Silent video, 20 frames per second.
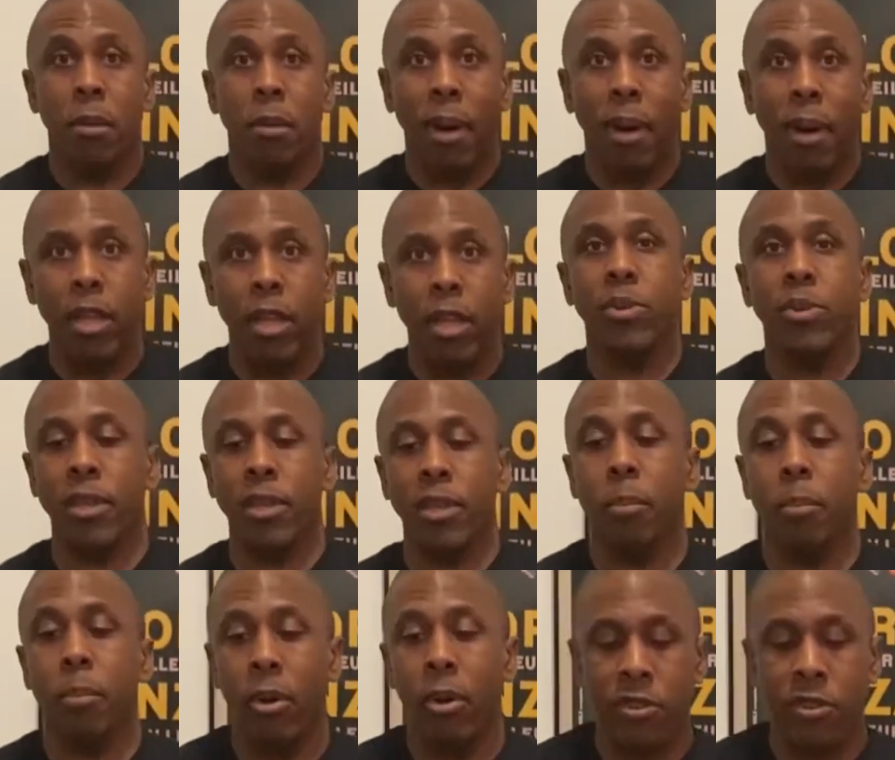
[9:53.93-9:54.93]
by using the
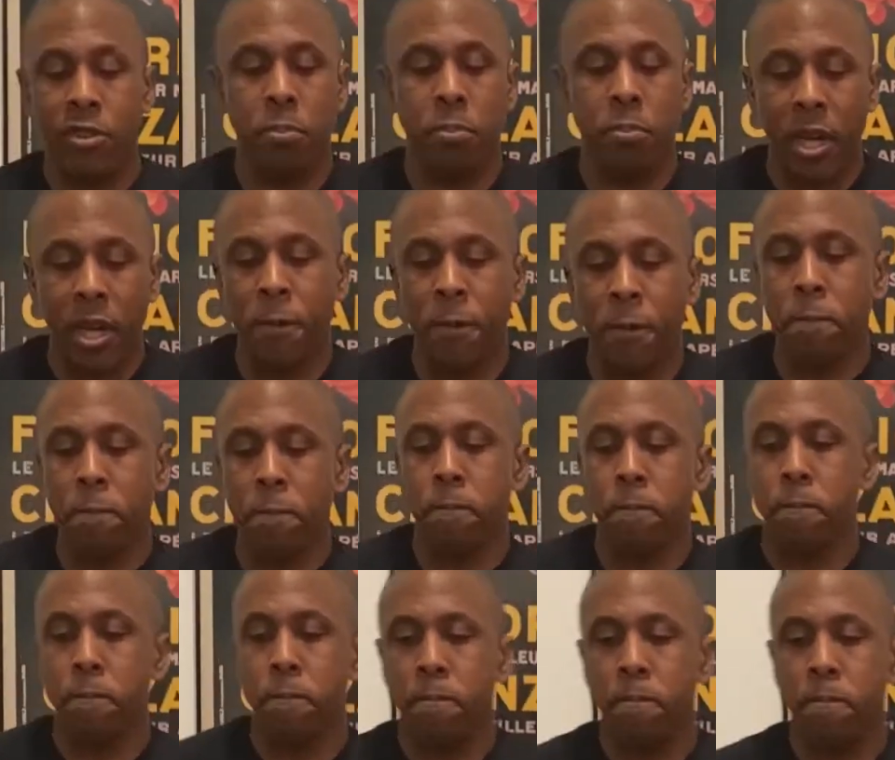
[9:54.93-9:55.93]
pulse button.
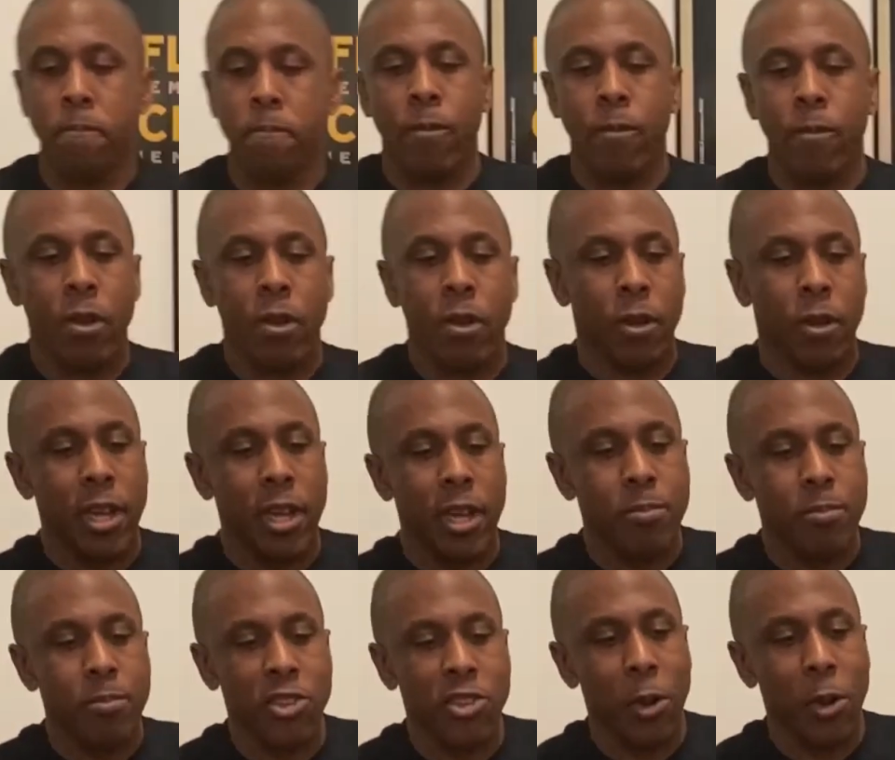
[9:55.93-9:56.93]
Okay,
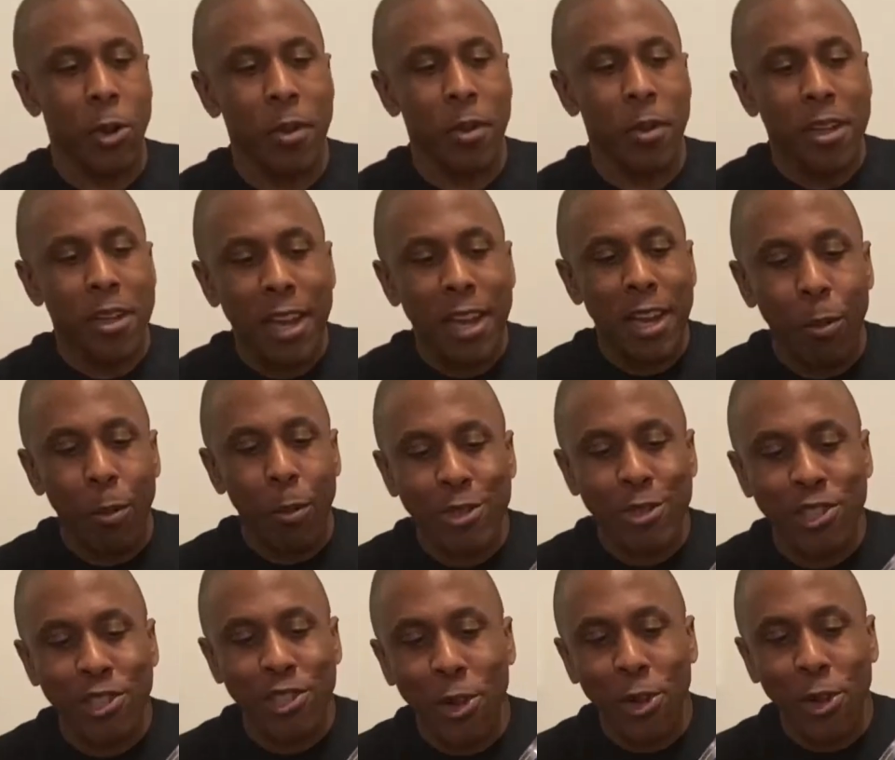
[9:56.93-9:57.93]
so now we'll
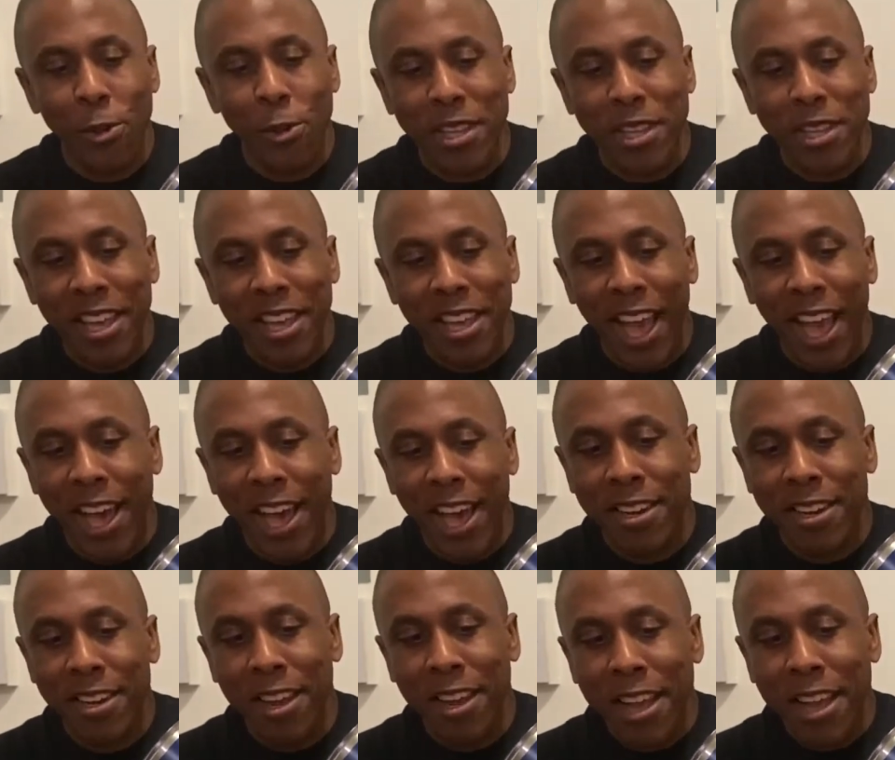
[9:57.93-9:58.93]
slowly
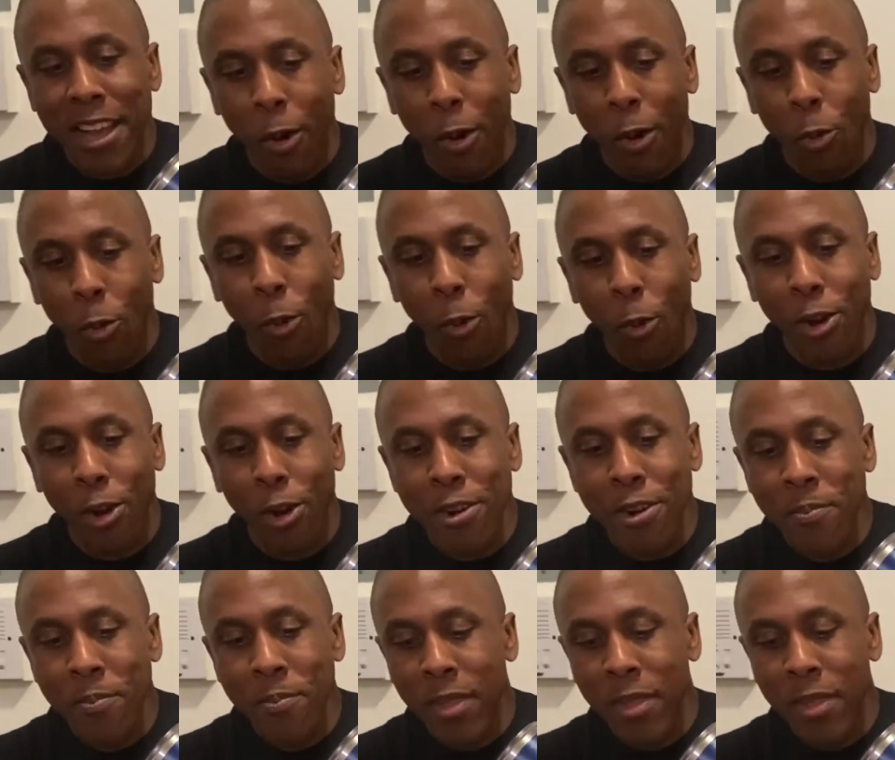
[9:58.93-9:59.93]
add our
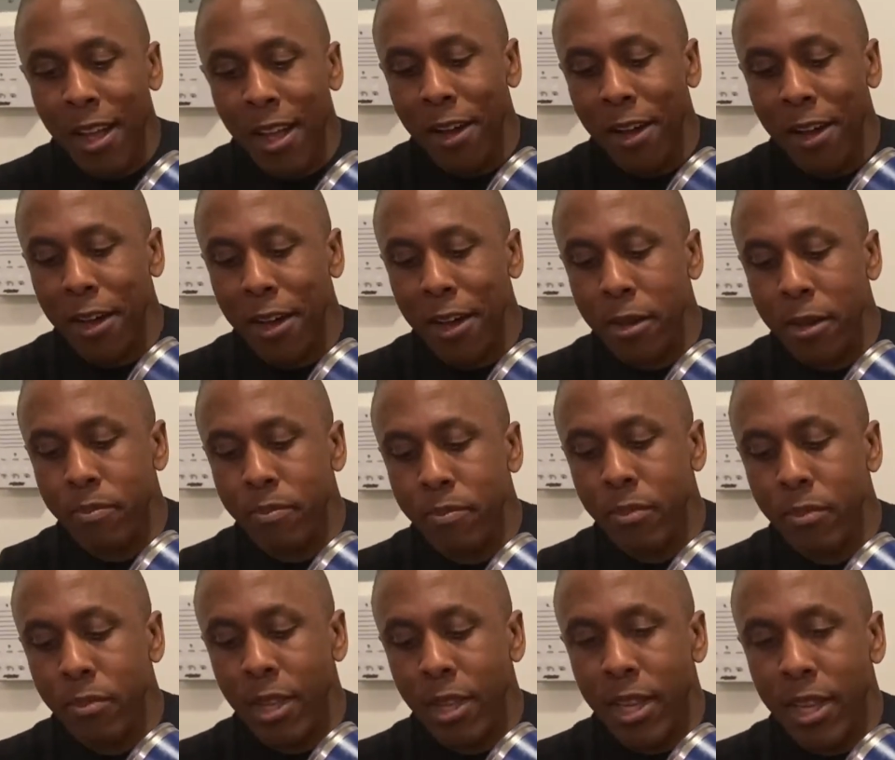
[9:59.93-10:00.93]
water
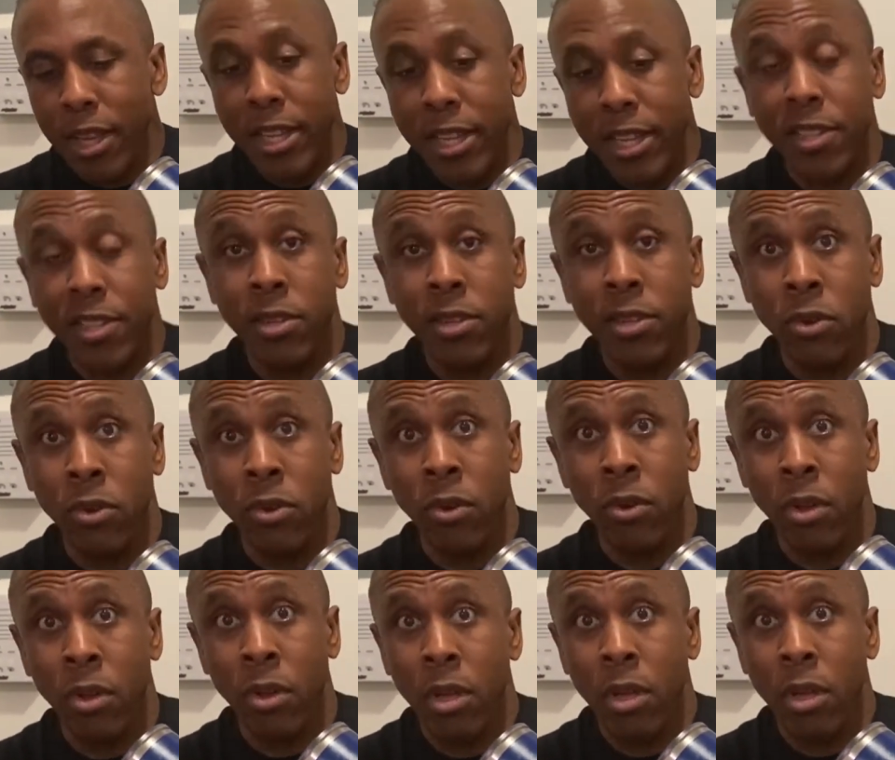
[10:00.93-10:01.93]
until